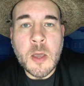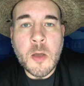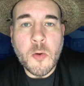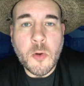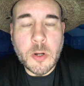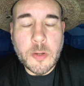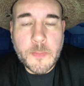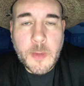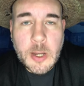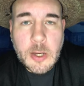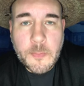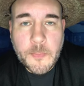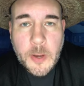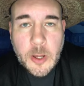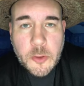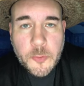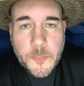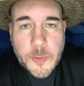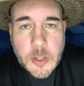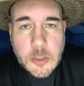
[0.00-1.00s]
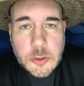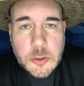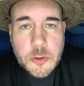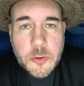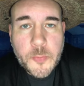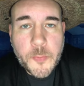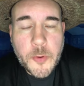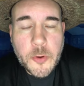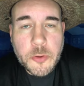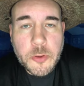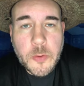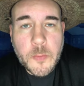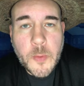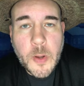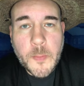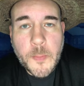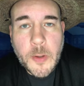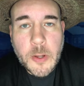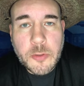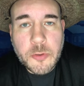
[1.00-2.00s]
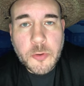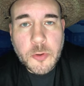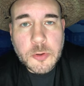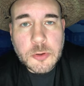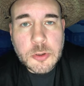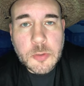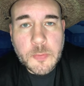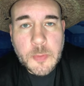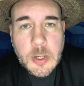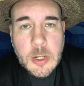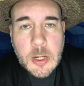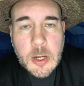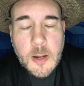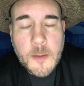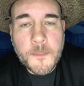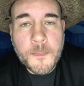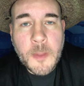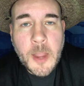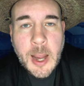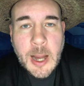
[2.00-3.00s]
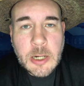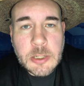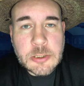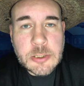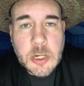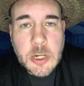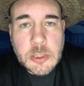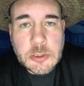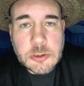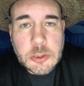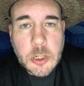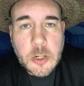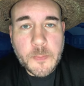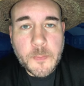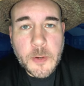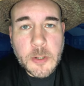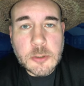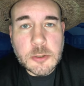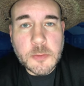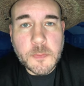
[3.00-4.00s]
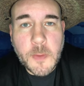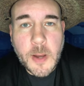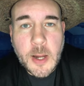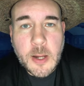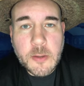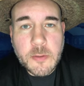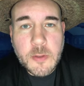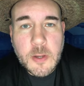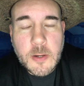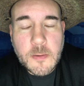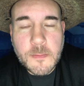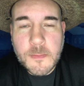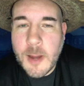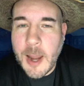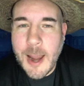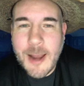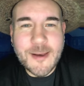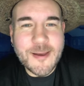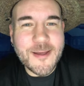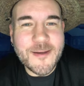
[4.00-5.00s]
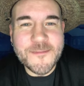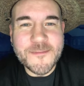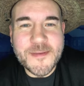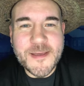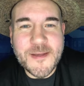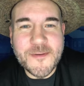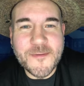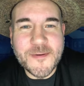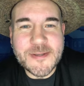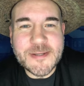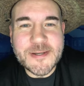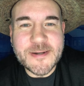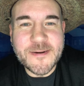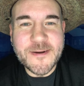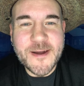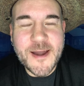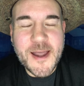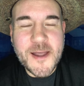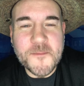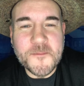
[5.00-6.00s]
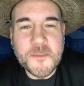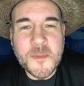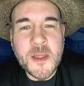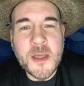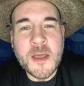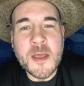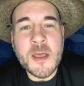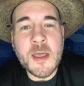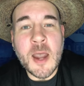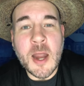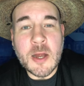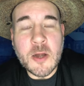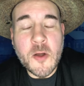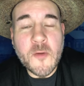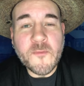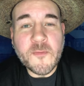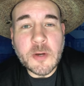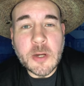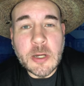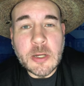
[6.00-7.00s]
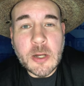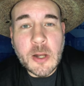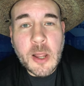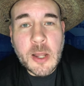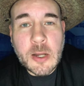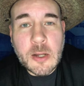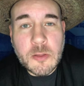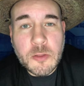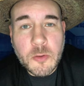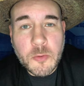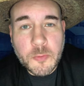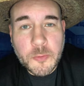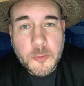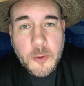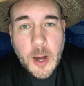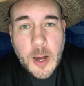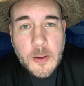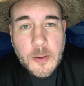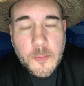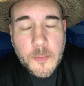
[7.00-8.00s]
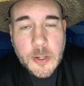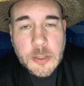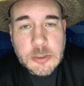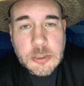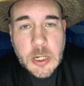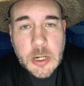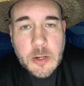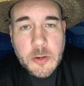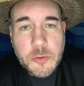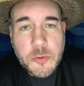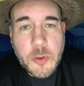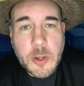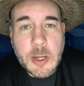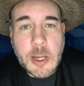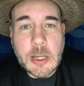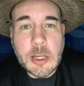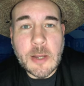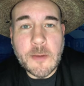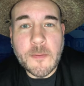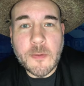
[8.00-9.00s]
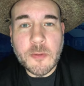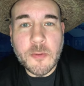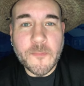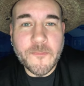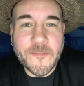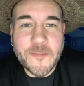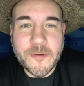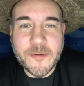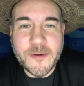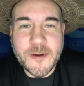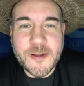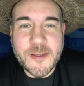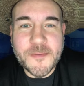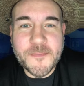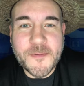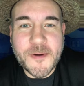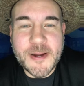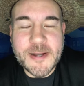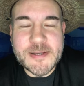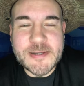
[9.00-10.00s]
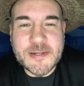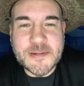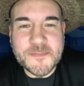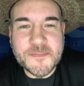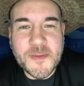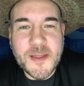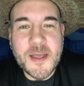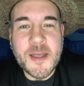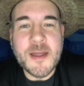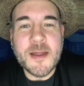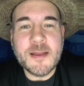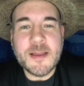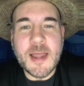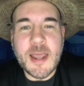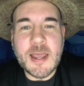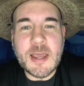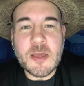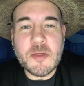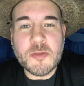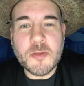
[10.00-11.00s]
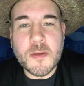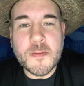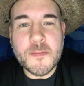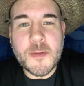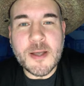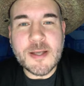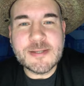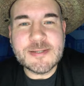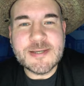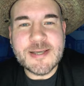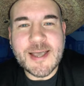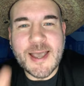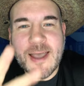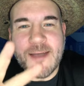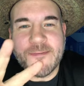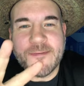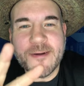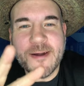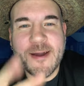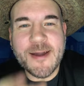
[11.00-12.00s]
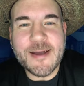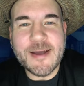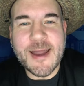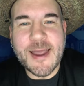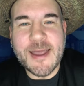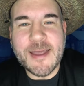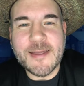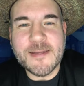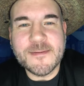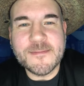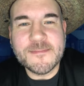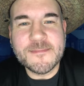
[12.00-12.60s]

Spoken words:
When you make your best pictures, post them up on social media, hashtag Share Picture Magazine. I love seeing what you create. And don't forget to like and subscribe to my channel so I can give you some further inspiration. Thank you so much. Have a great day.